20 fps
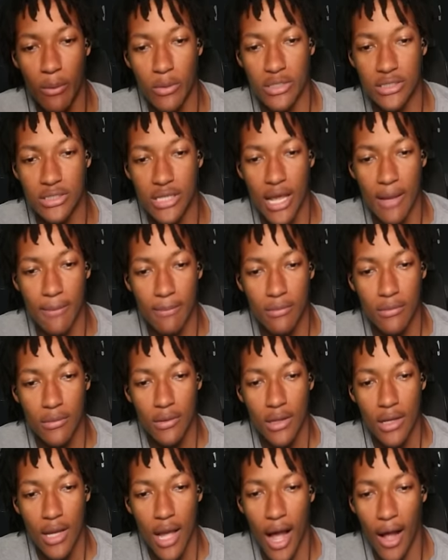this game.
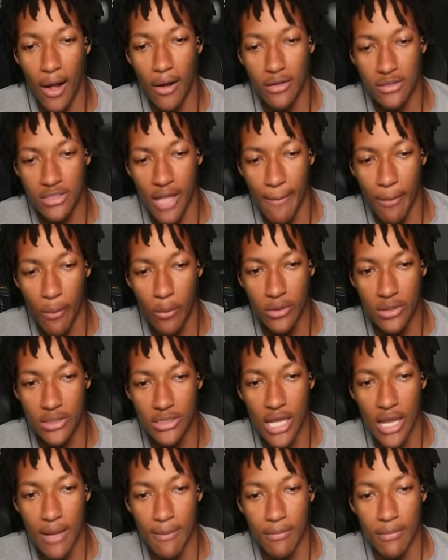I'll stop it with this
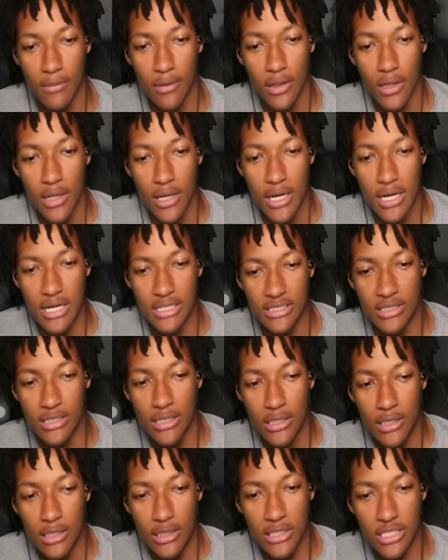game. This
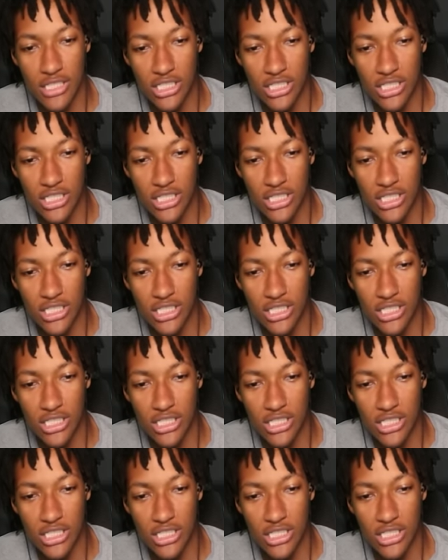this is